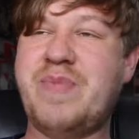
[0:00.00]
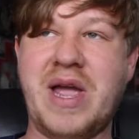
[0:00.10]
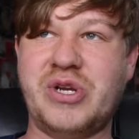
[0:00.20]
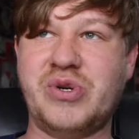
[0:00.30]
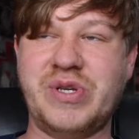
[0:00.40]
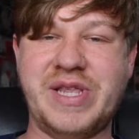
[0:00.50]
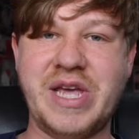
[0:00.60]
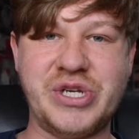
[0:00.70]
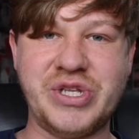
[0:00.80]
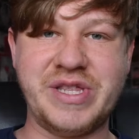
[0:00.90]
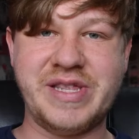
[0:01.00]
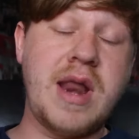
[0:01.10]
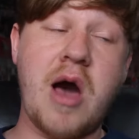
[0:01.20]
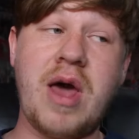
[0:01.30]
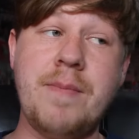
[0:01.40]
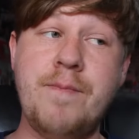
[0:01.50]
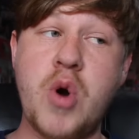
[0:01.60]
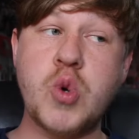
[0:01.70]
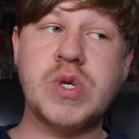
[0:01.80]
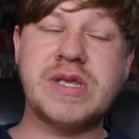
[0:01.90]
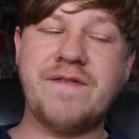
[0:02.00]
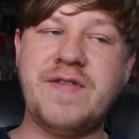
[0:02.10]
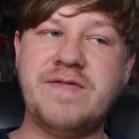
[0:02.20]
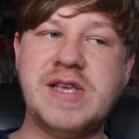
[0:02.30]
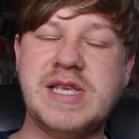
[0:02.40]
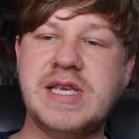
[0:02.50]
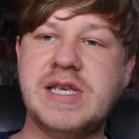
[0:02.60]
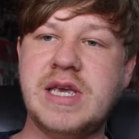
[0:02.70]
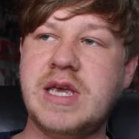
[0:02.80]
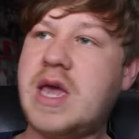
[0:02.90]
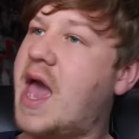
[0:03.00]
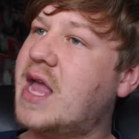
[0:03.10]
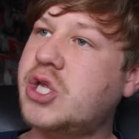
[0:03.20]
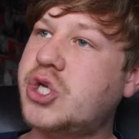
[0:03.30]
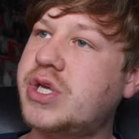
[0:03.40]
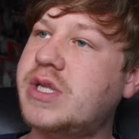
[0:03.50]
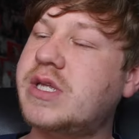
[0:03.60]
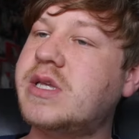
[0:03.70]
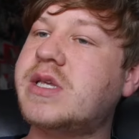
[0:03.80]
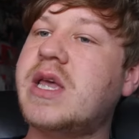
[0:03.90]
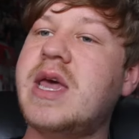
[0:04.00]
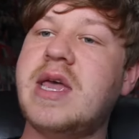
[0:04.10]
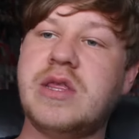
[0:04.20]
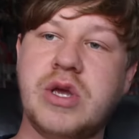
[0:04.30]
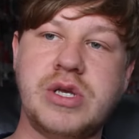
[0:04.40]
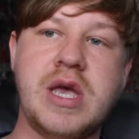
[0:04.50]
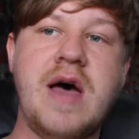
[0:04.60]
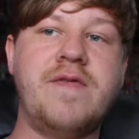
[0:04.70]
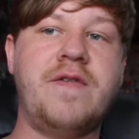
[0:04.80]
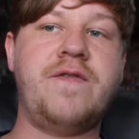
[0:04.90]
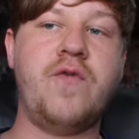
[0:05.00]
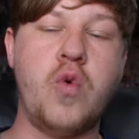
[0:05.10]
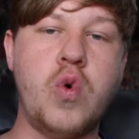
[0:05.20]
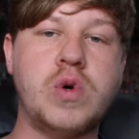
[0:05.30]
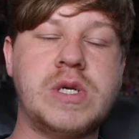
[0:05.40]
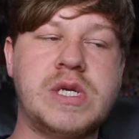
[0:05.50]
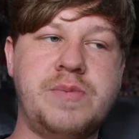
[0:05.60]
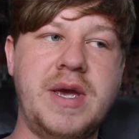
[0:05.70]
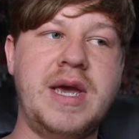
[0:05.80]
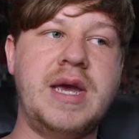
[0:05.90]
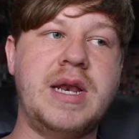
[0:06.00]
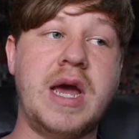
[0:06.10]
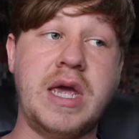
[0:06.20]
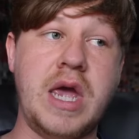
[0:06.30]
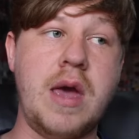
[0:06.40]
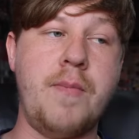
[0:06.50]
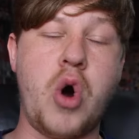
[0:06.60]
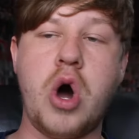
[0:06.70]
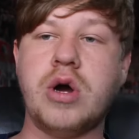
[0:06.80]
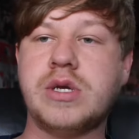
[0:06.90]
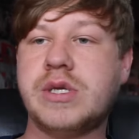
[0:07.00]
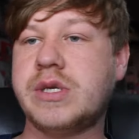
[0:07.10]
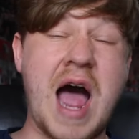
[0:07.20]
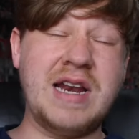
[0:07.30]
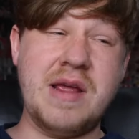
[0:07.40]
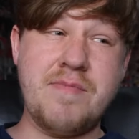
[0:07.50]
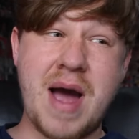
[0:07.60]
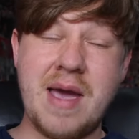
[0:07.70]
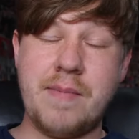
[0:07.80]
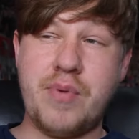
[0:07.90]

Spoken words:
petrol station. Now, like most 50cc engines, it does have a 4-speed gearbox, and in my